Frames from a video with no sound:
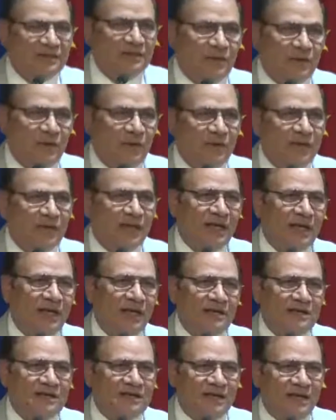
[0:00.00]
to all
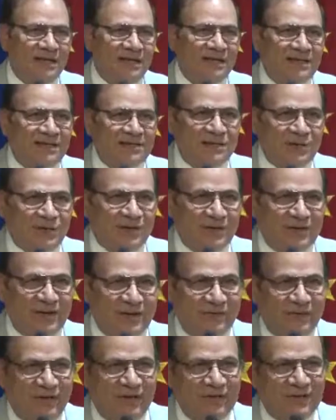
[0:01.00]
the status you're
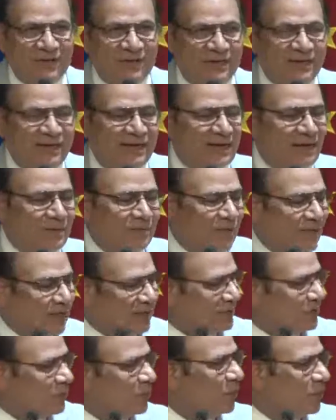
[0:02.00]
giving, the
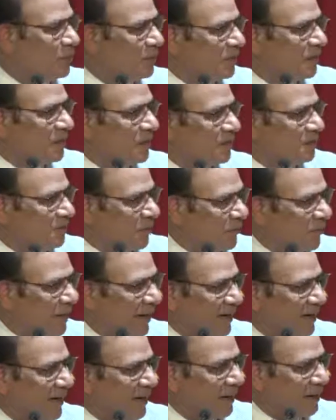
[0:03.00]
database you
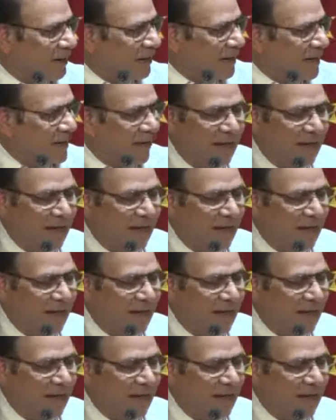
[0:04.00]
provided.